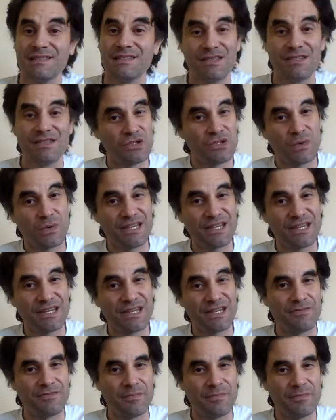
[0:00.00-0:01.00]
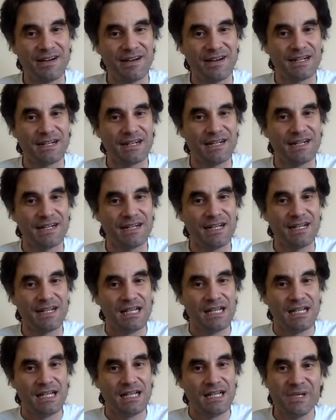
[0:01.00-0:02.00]
situation of America,
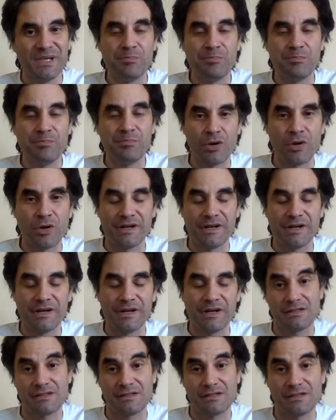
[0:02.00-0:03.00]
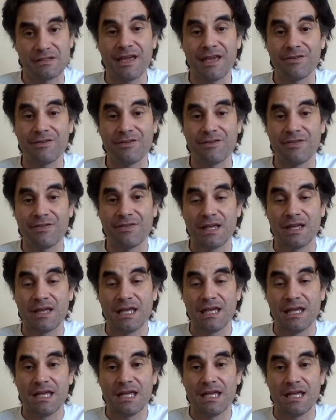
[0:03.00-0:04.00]
be born a slave.
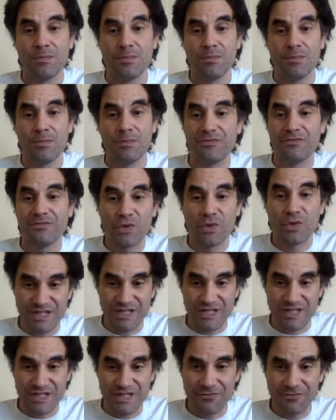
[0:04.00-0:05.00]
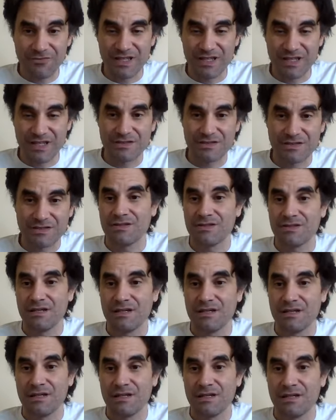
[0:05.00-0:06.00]
But of course, infants
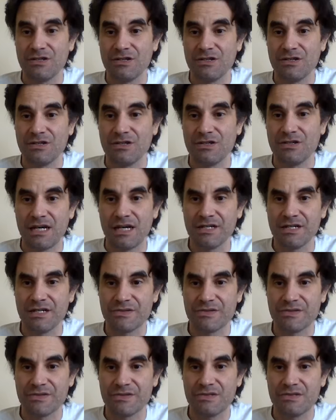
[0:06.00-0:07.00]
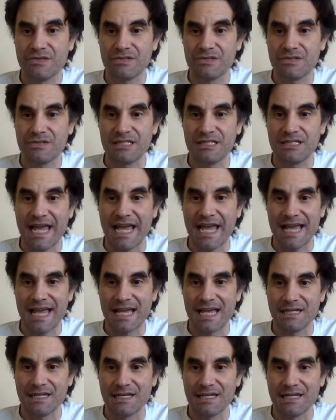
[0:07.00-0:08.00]
don't
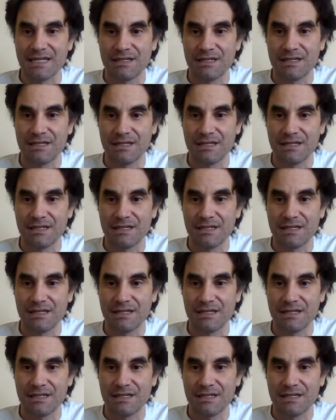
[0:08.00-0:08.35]
understand